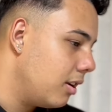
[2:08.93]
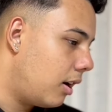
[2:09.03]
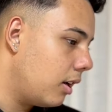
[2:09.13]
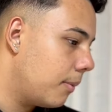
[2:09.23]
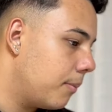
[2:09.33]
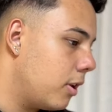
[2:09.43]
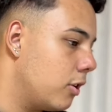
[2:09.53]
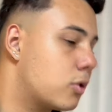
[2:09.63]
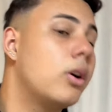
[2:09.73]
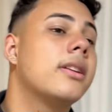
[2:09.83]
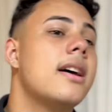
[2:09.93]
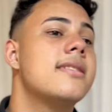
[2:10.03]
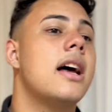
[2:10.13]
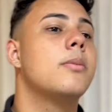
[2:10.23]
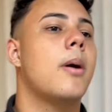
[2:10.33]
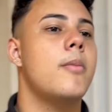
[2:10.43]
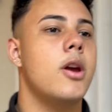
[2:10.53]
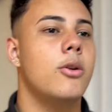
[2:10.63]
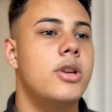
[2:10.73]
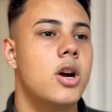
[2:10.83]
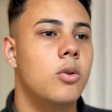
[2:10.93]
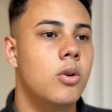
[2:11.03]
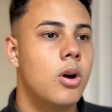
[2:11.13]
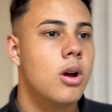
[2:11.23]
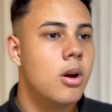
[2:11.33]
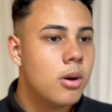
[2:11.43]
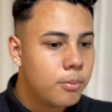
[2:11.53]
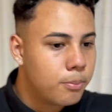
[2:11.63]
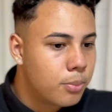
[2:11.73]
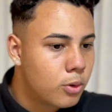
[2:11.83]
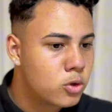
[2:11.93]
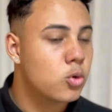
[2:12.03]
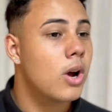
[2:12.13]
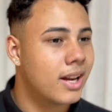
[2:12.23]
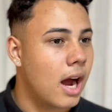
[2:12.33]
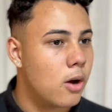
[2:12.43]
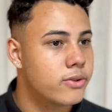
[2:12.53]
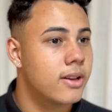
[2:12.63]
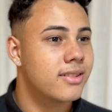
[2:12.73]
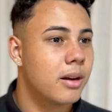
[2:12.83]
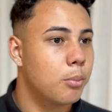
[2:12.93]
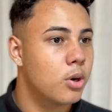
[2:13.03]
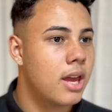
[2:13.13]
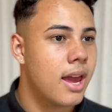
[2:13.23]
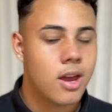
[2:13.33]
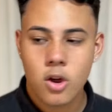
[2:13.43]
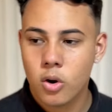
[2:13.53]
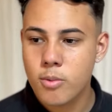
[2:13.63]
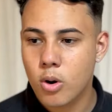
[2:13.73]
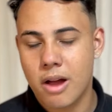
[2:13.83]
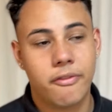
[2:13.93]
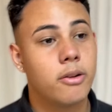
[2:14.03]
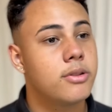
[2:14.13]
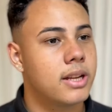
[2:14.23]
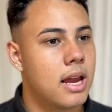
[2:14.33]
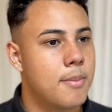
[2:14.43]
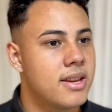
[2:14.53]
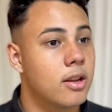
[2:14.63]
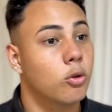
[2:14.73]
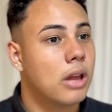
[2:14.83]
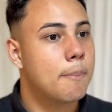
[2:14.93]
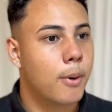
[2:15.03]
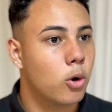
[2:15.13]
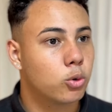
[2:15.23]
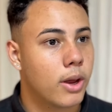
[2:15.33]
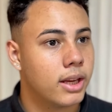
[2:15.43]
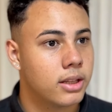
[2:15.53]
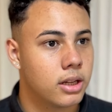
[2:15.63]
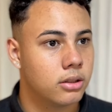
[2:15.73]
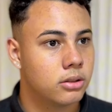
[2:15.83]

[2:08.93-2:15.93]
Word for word: And look, I'm late for my meeting. Because of you. Do you know why? My coffee isn't on the table. It's not ready yet.